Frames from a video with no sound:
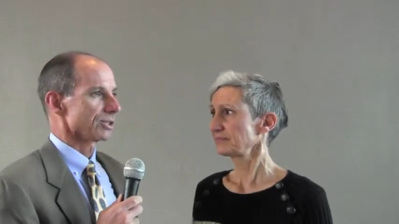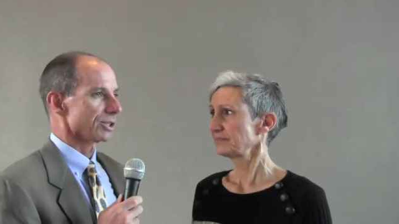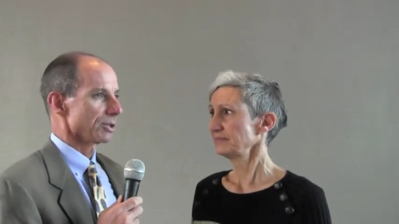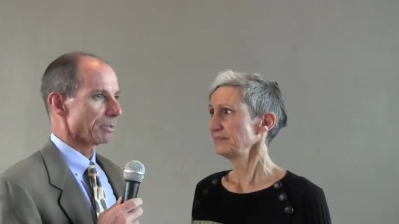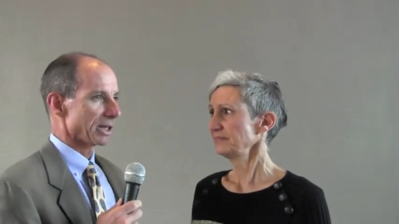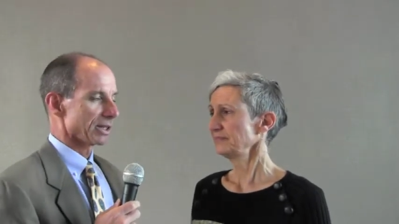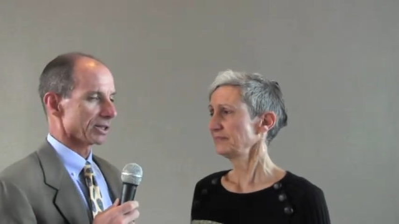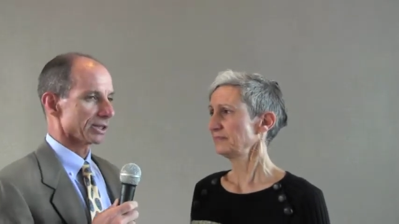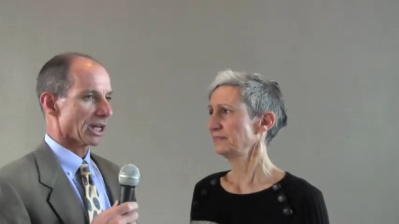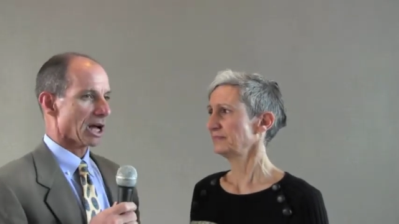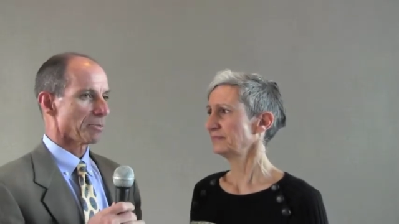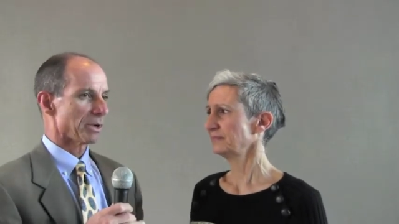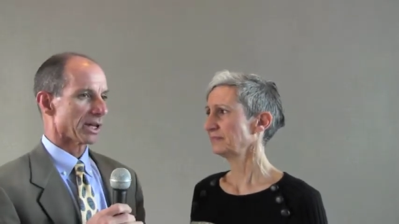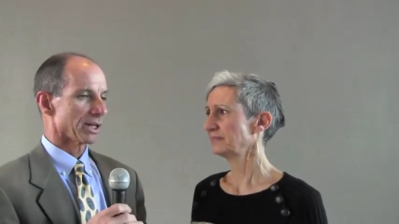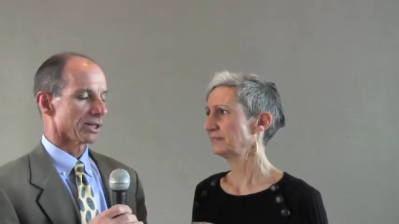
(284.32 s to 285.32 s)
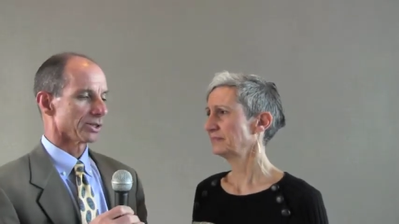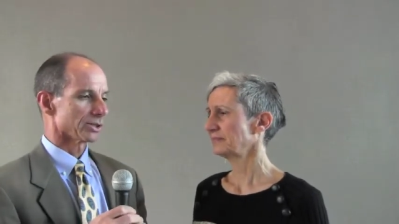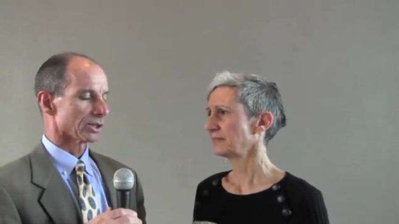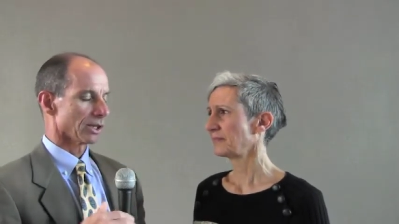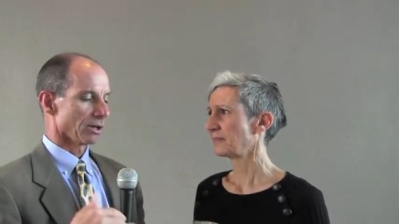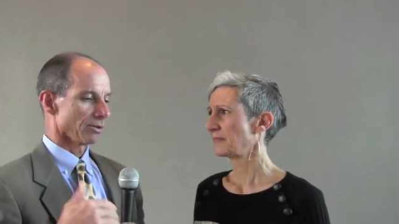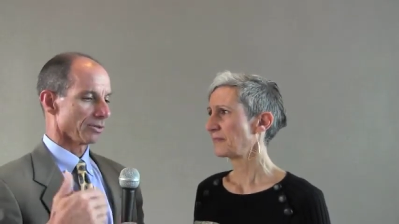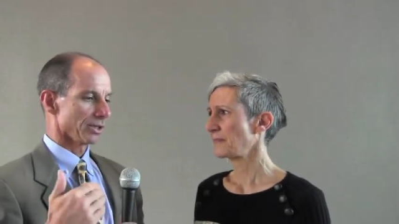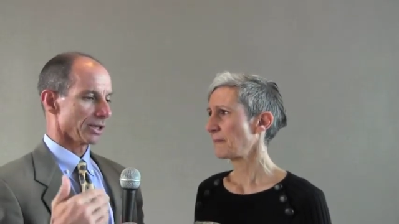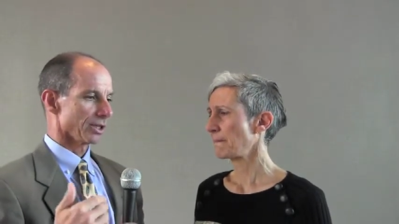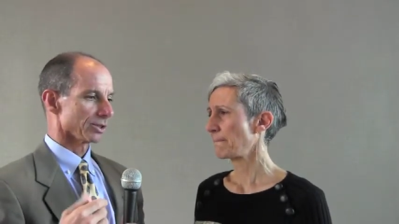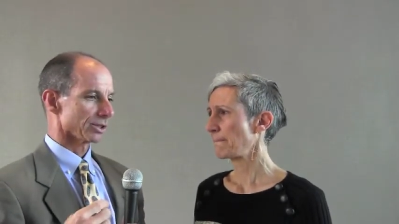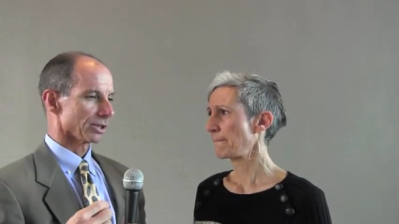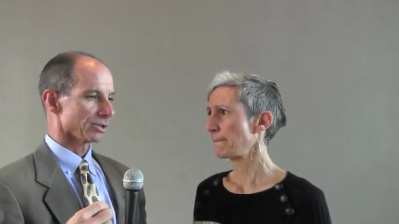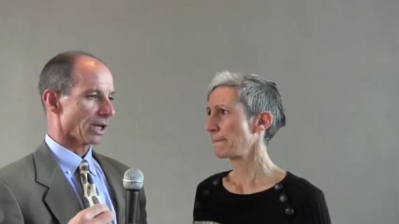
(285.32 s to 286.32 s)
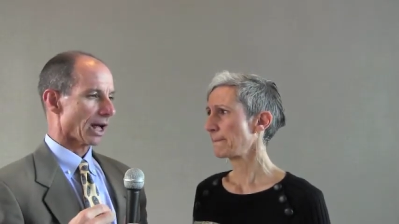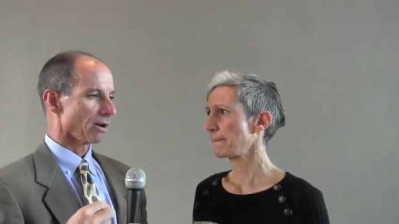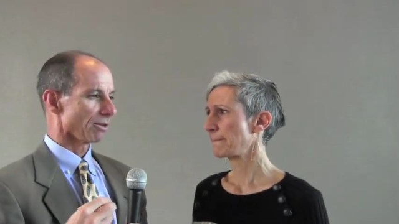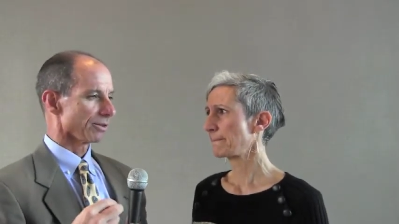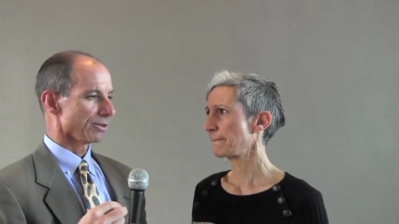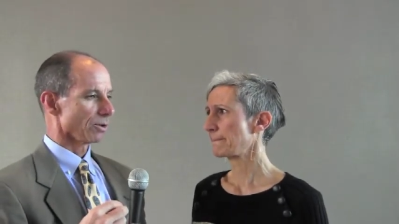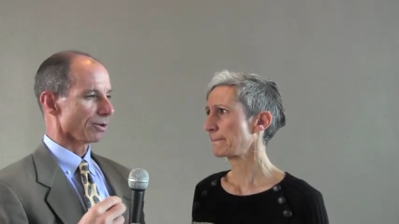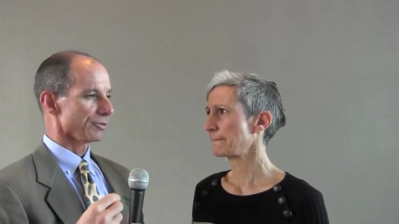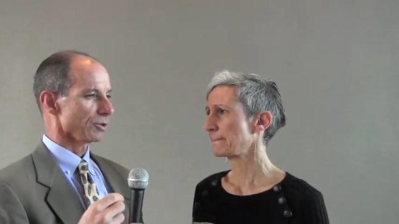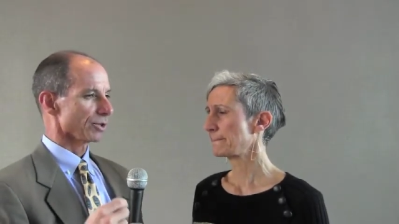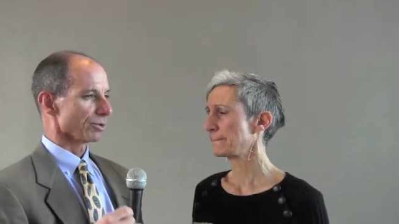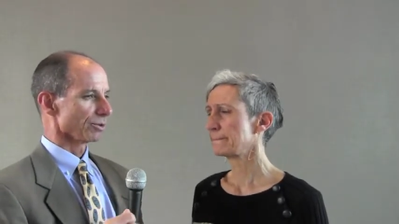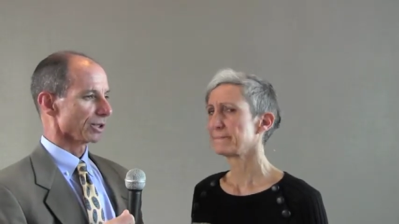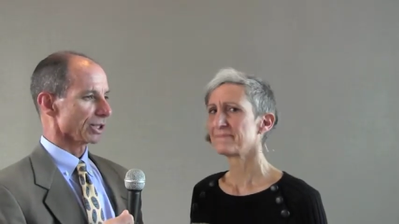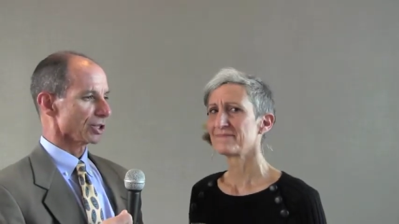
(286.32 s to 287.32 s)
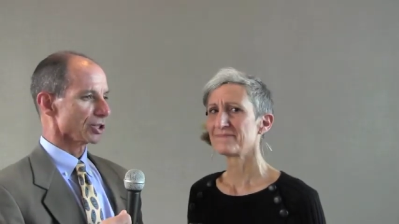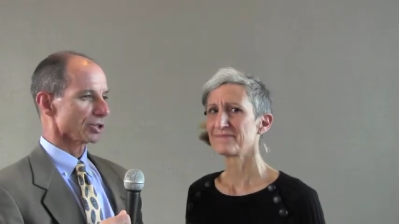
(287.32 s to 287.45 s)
Speaker 1: interesting about this topic is, over the years, is I don't know if you can really